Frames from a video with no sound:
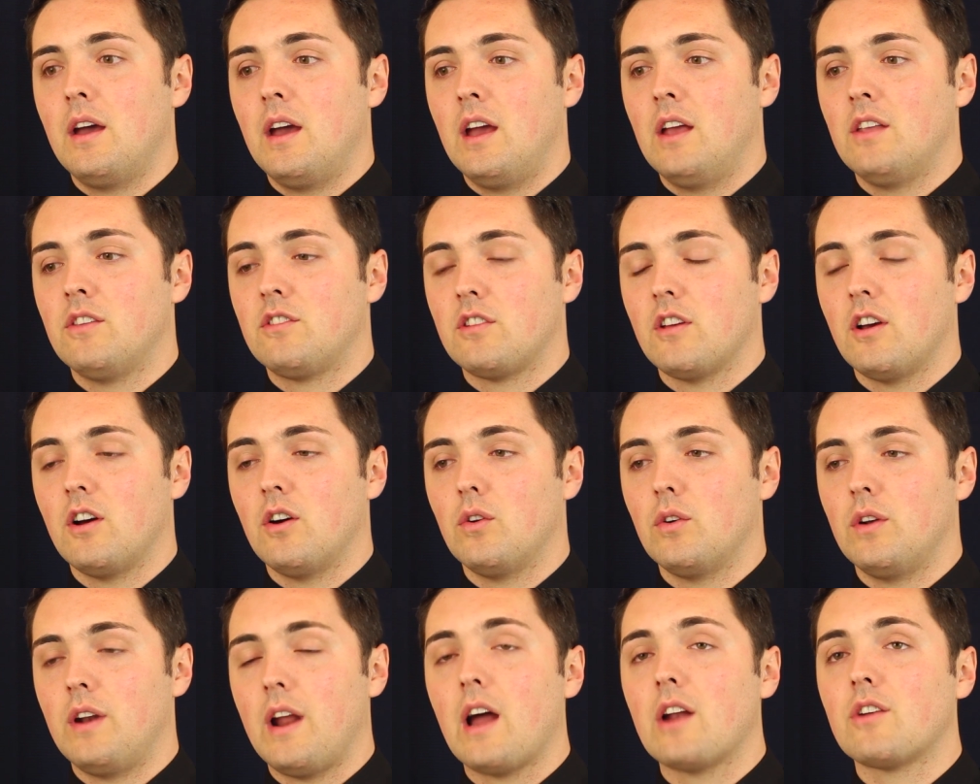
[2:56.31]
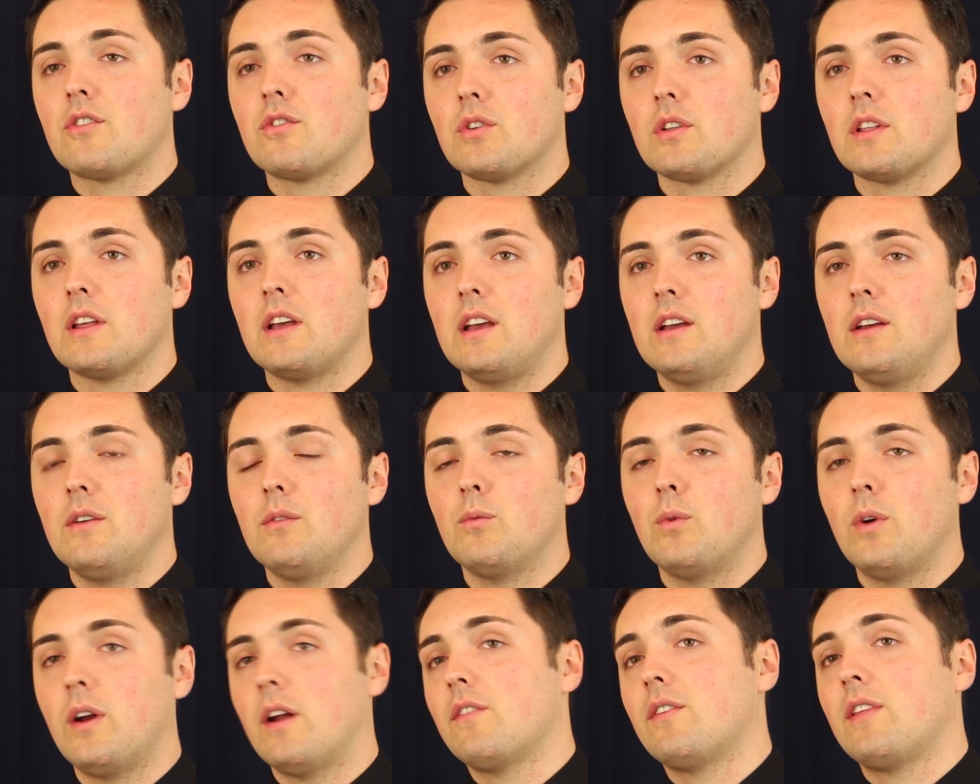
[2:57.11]
And so naturally,
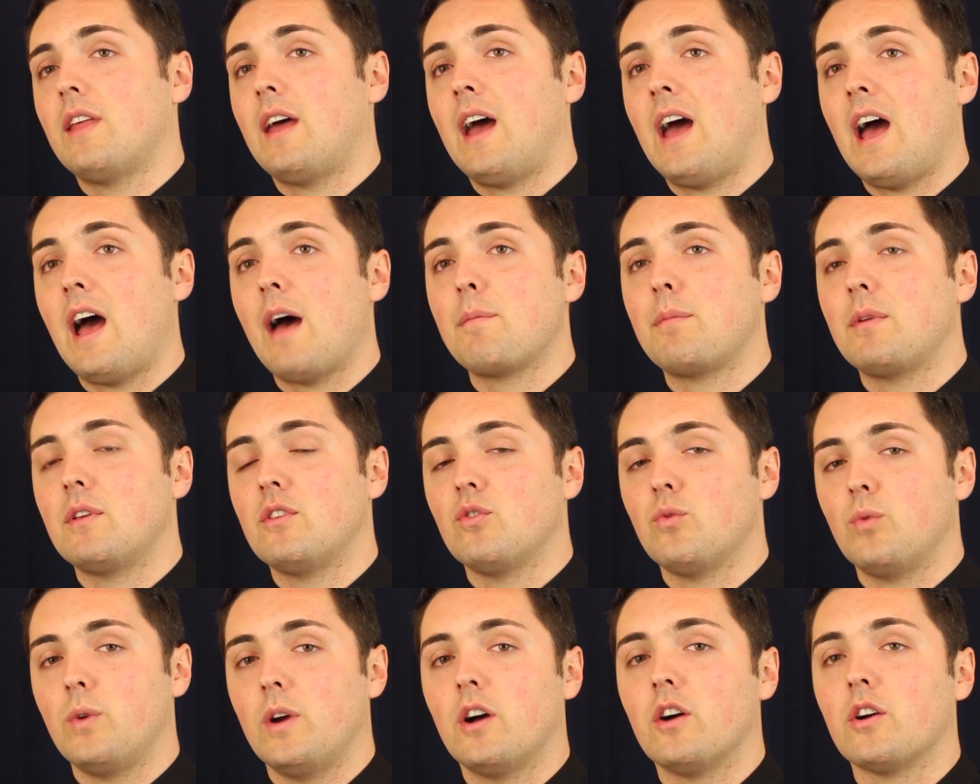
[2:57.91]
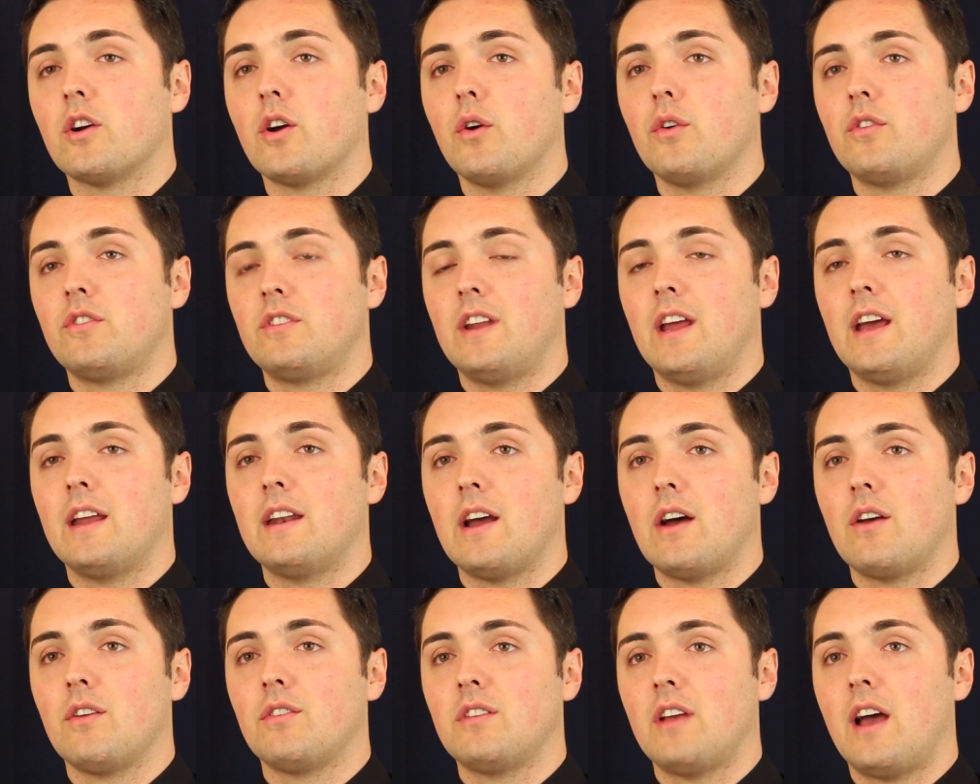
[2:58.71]
whenever that happens, we all go
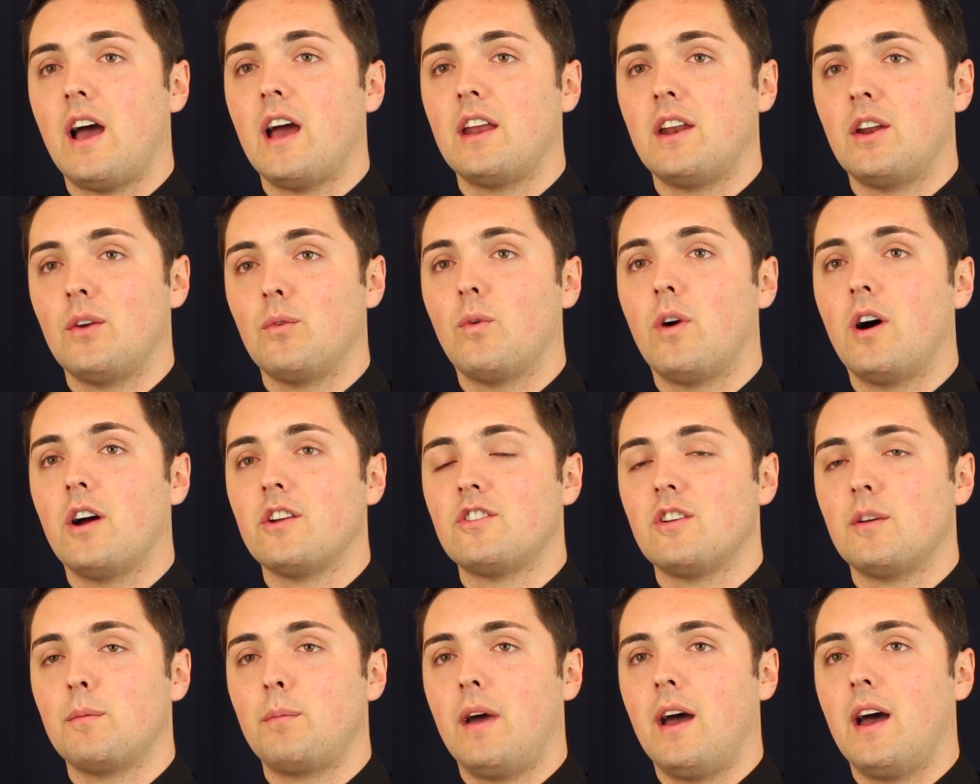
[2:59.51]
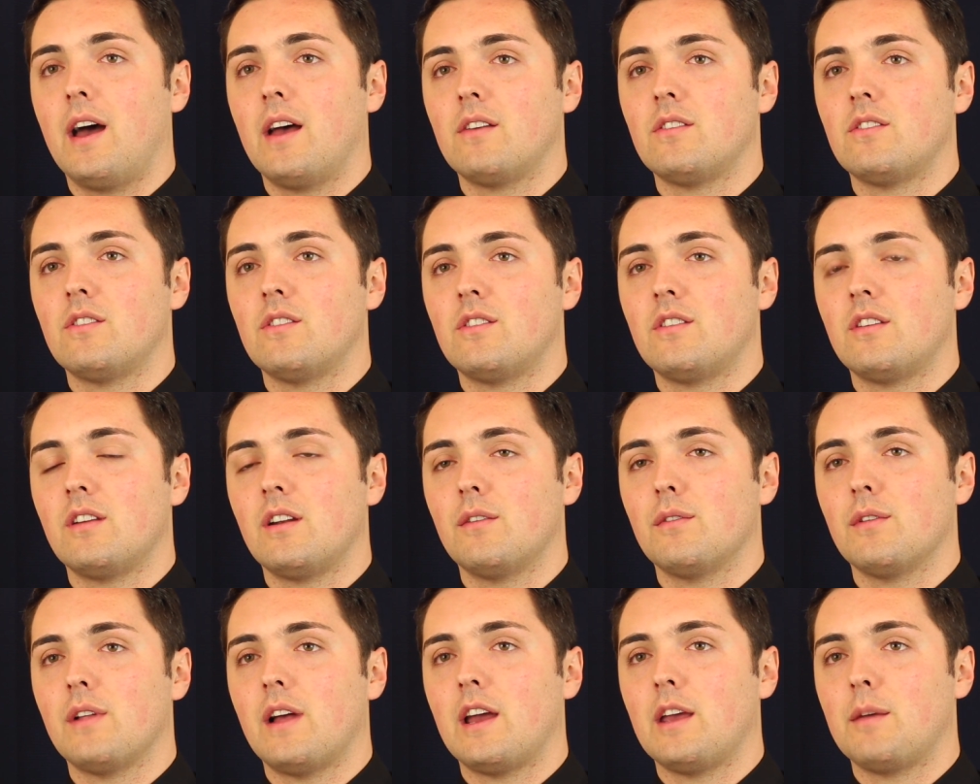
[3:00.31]
stand outside and watch it pass instead
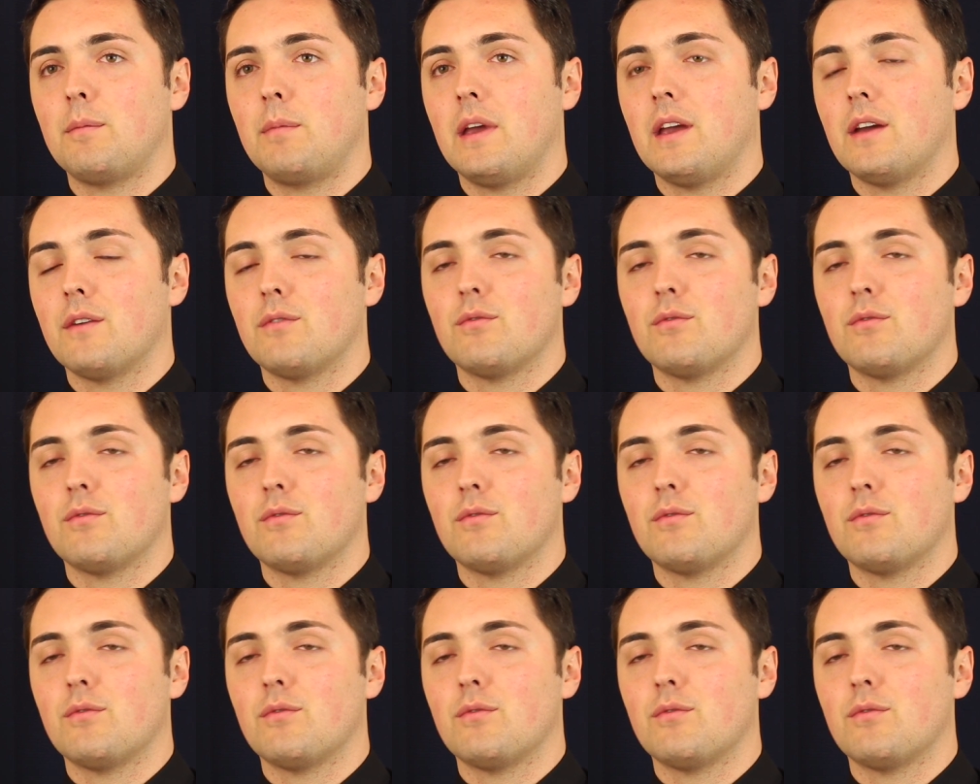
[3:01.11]
of like being